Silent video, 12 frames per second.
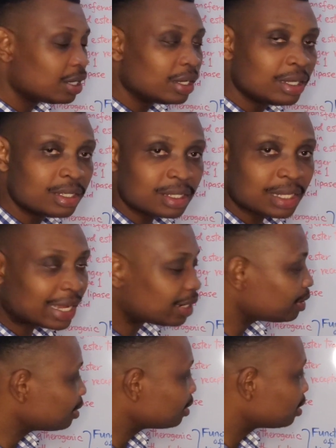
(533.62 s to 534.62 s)
it
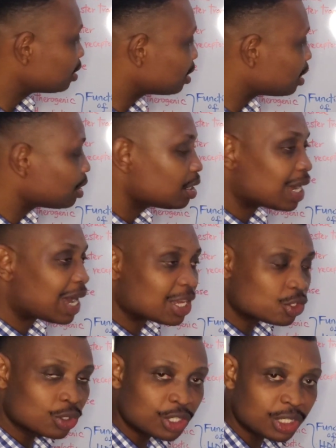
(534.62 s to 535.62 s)
can
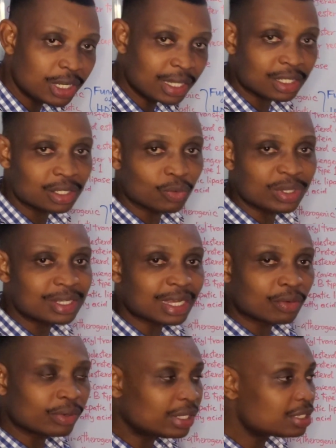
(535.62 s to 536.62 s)
associate with
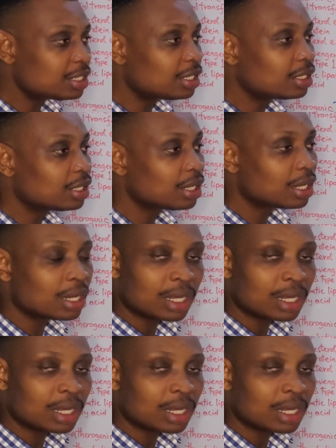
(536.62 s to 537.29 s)
circulating